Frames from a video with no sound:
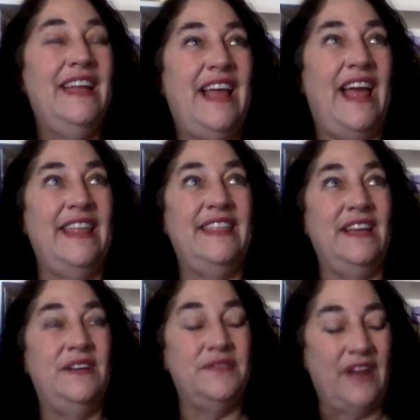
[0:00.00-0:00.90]
I
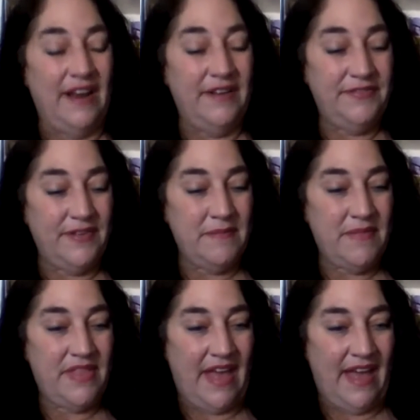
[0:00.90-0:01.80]
think right
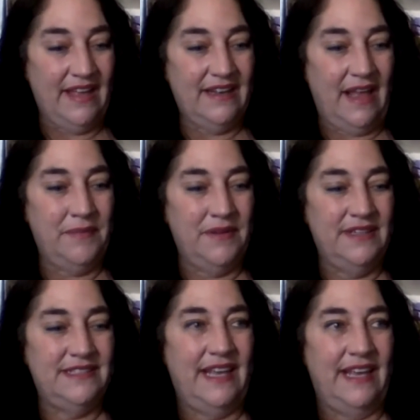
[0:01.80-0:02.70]
from that, I want
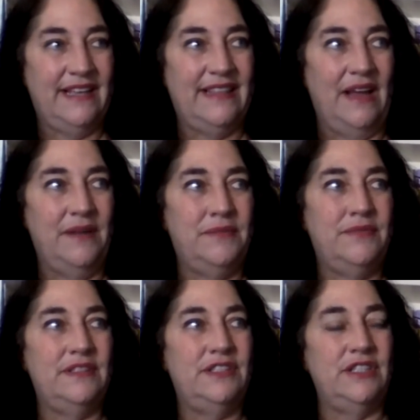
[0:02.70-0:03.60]
to take that,
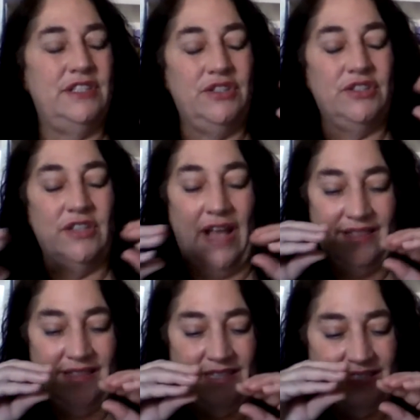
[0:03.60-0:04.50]
just you're
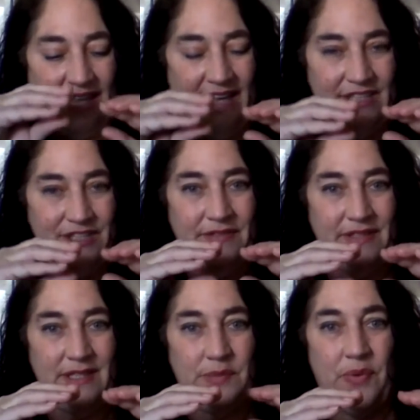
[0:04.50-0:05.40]
at this edge of
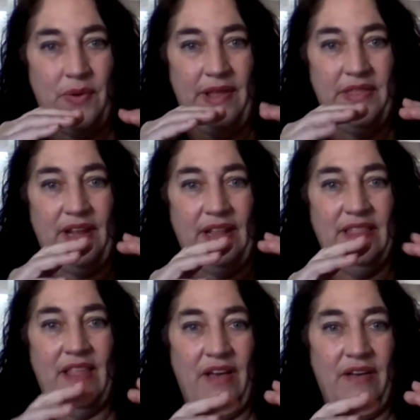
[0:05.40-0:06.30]
this point that I
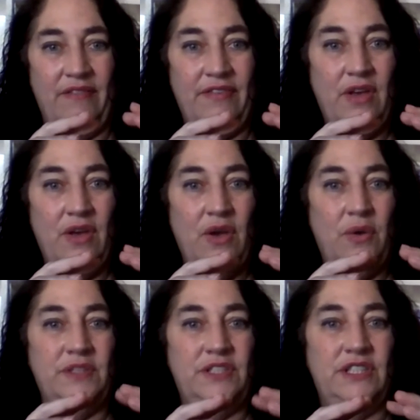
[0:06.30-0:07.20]
love,
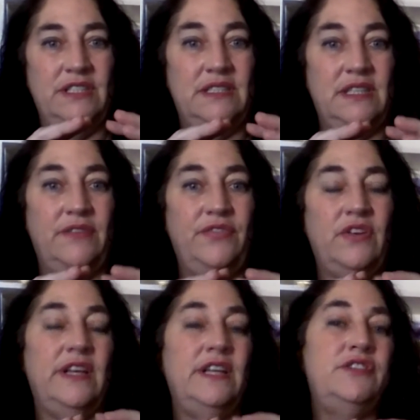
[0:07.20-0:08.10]
which is if you're
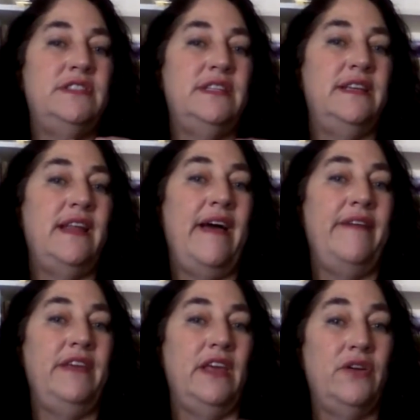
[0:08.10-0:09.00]
interested in
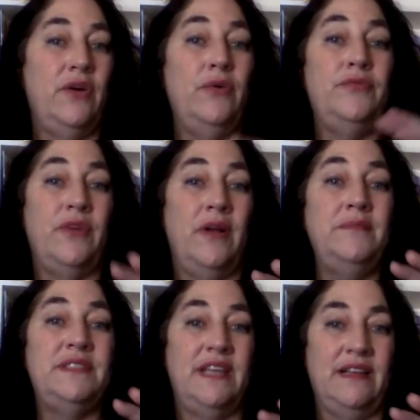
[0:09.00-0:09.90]
having it go
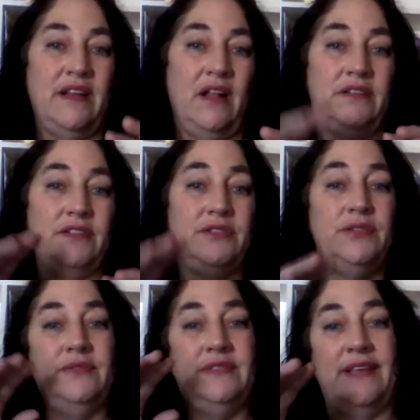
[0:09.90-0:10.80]
from $10
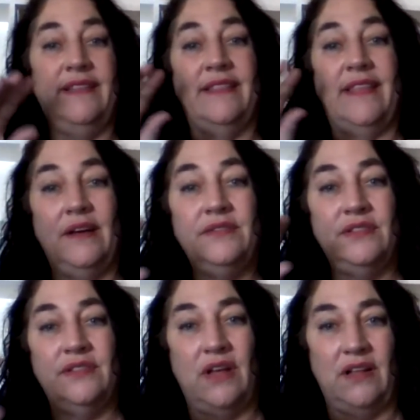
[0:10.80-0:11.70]
to
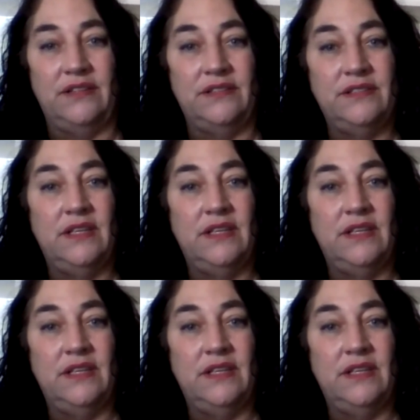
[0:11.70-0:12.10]
$10,000,